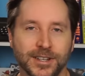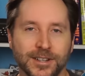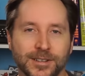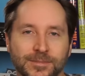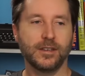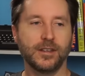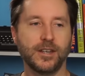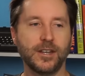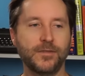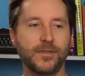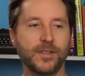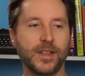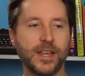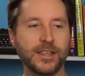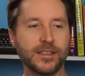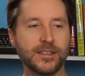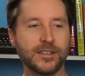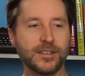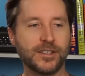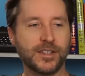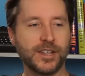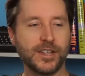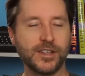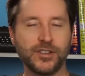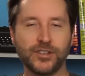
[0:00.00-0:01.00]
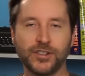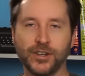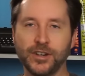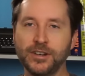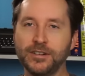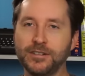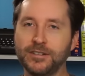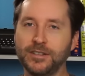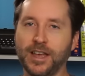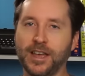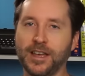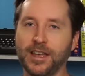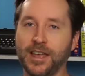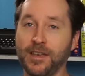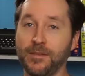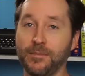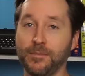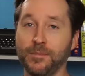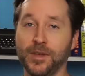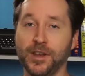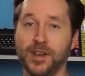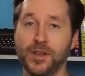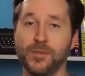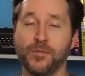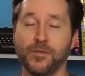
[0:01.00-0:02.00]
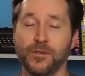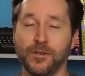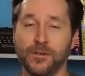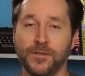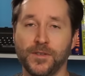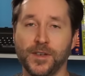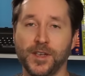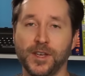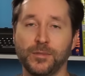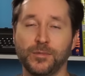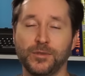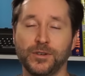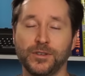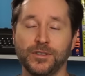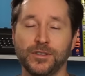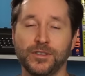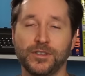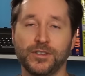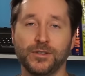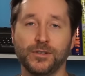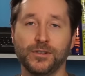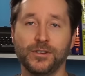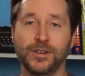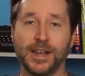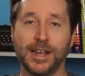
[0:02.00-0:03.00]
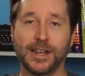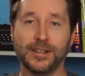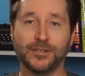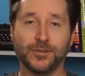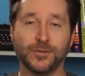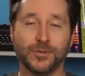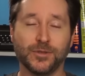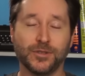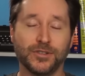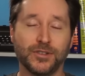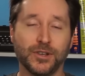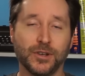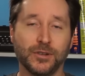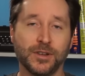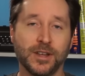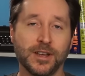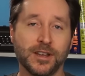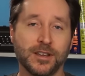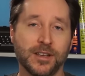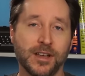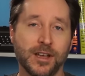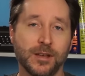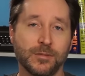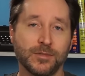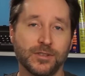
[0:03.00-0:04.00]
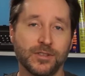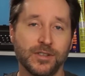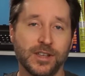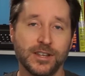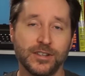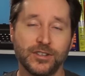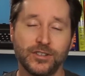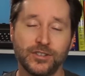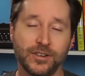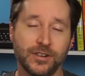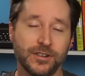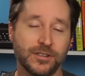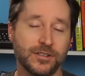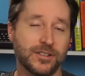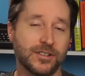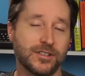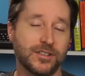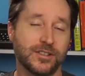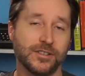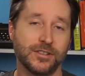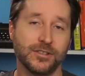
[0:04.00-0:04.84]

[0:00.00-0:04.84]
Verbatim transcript: And if you like this t-shirt, I got many more available at the store, answerswithjoe.com slash shirts.